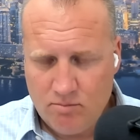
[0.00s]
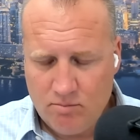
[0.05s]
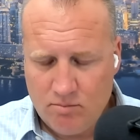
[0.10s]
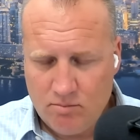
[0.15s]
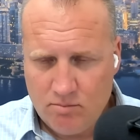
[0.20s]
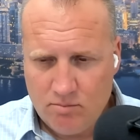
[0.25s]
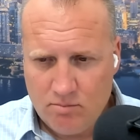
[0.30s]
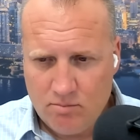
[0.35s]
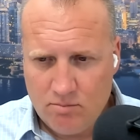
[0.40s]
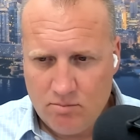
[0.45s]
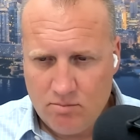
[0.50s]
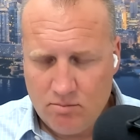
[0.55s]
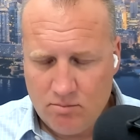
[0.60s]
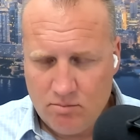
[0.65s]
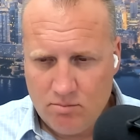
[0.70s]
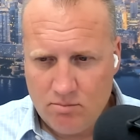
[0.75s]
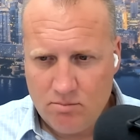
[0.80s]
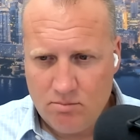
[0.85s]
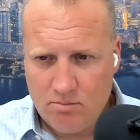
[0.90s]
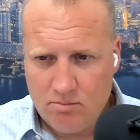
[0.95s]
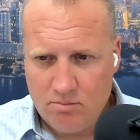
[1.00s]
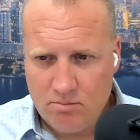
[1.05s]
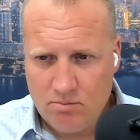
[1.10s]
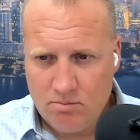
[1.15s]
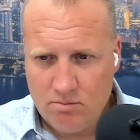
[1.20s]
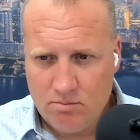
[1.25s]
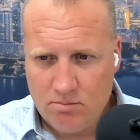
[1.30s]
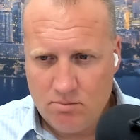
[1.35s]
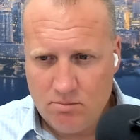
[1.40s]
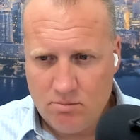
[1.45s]

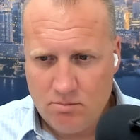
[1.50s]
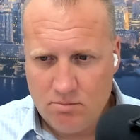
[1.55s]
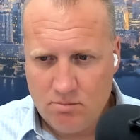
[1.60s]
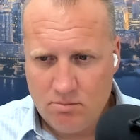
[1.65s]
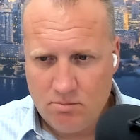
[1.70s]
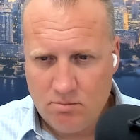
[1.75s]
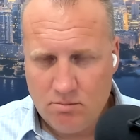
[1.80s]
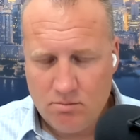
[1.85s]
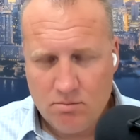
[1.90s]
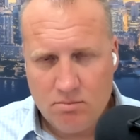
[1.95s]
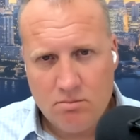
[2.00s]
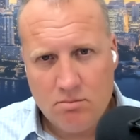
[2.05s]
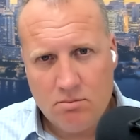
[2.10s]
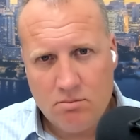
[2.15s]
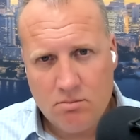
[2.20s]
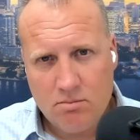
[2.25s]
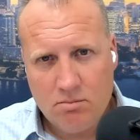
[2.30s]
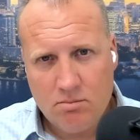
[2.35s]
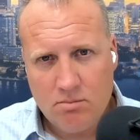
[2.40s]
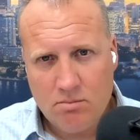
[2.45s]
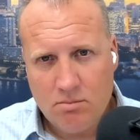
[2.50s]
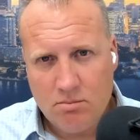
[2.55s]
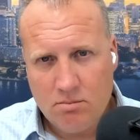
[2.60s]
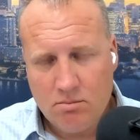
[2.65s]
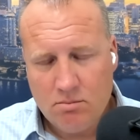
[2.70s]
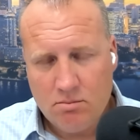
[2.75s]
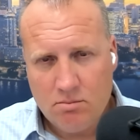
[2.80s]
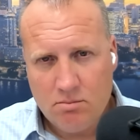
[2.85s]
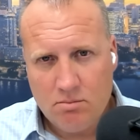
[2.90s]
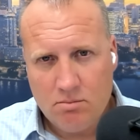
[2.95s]

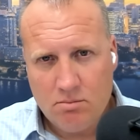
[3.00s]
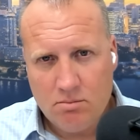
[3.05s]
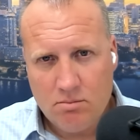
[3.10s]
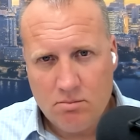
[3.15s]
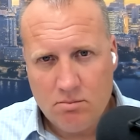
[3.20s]
The person shown says nothing.